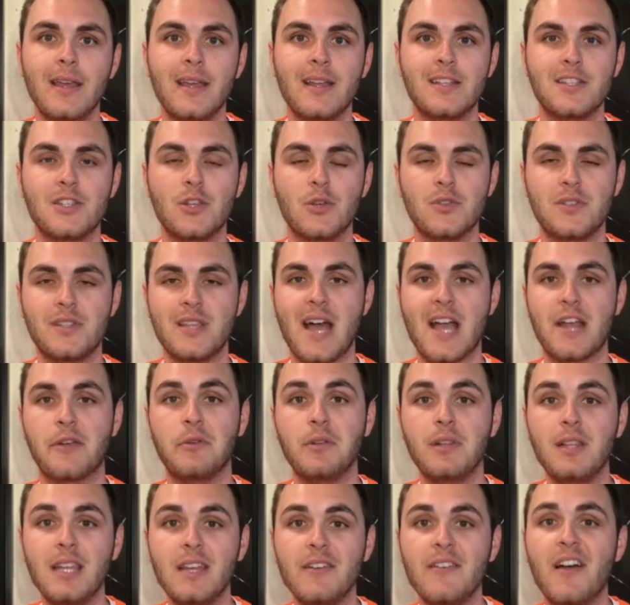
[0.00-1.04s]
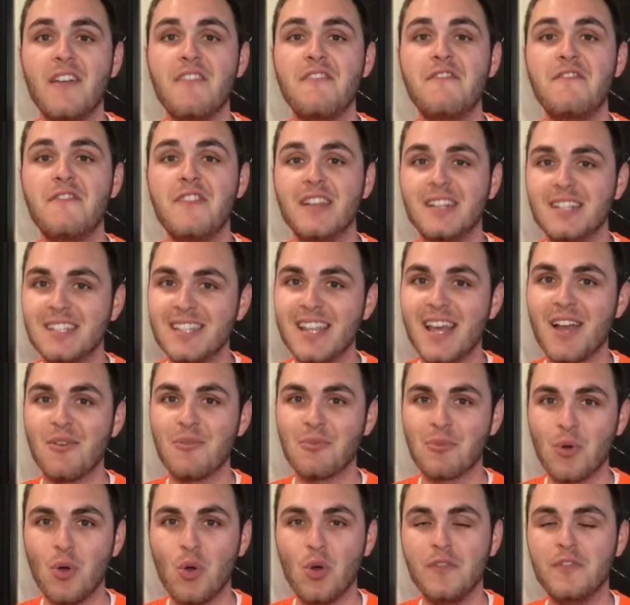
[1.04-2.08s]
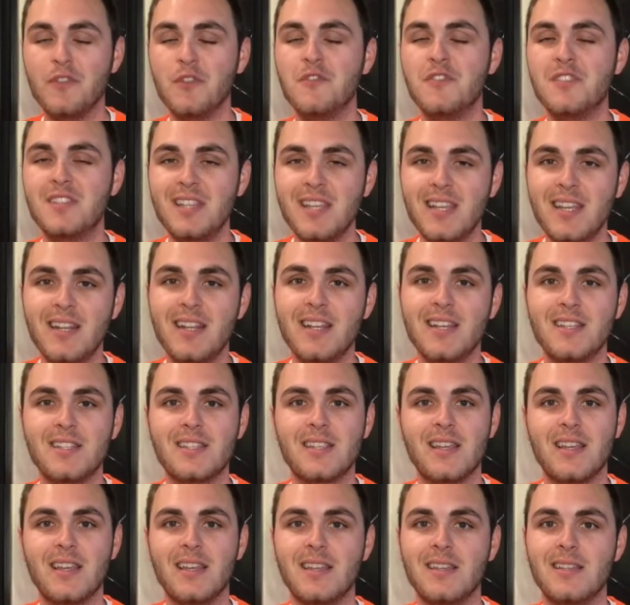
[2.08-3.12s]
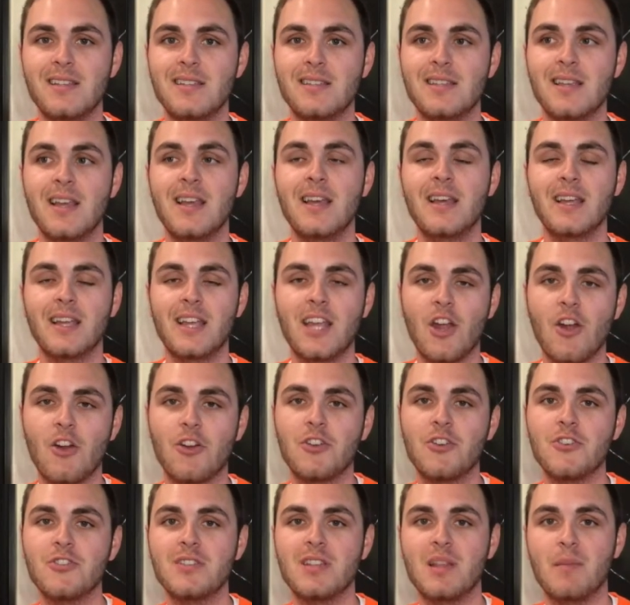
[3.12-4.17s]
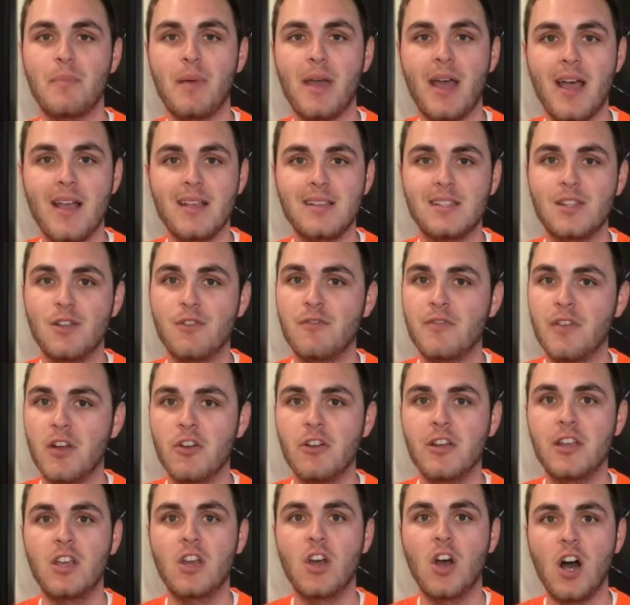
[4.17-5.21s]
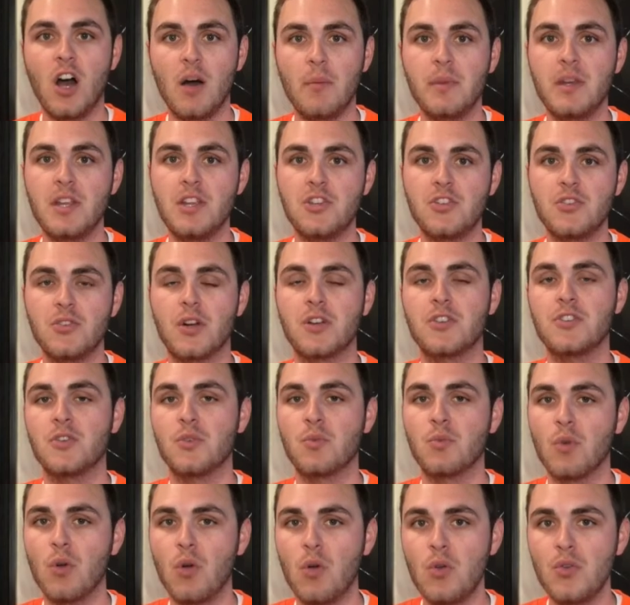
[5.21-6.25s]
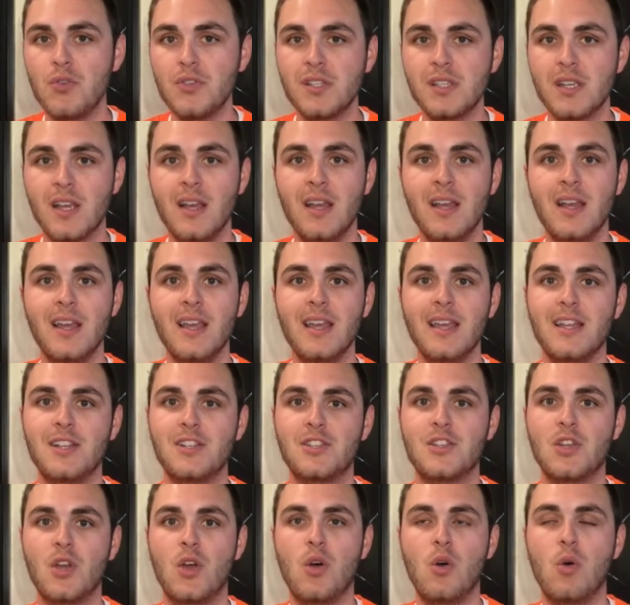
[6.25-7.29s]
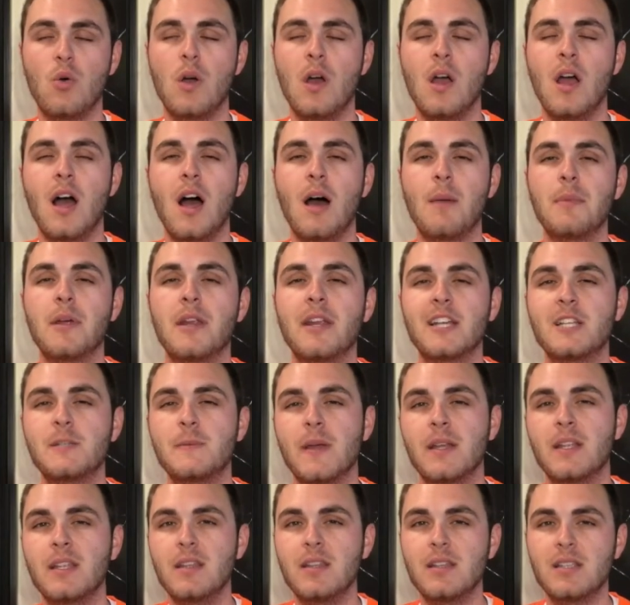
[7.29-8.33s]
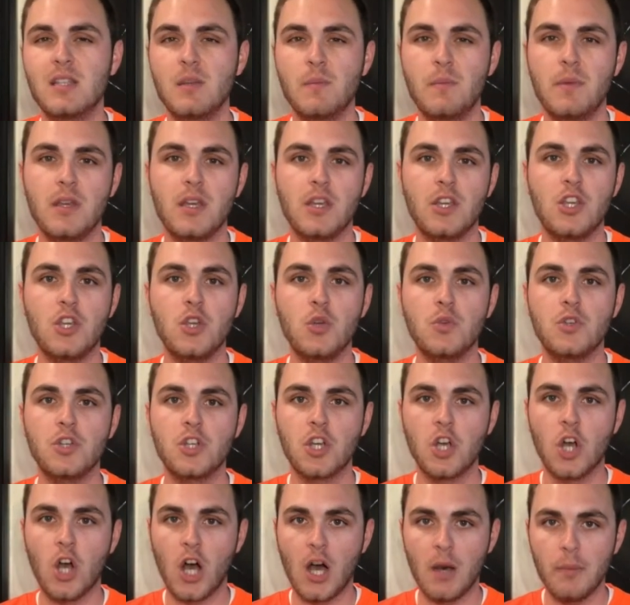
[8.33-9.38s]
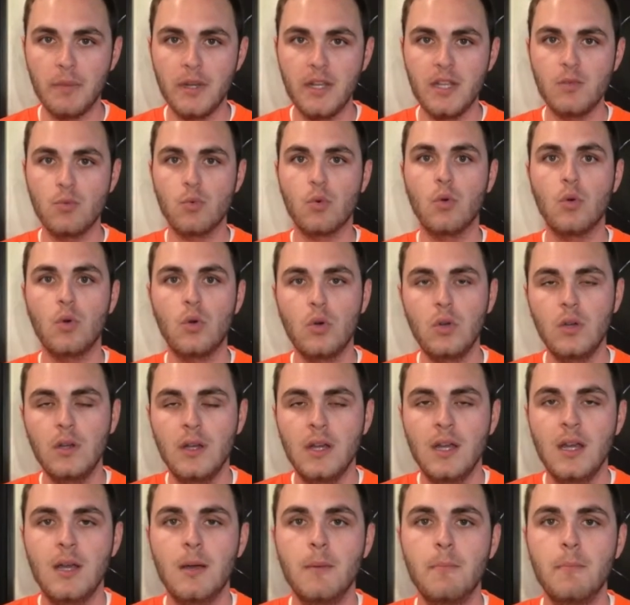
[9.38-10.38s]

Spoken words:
And so Zachary Levi fits that role. If you've seen his characters in the past, they're very comedy structured roles, and so I'm not expecting this to be a huge comedy role,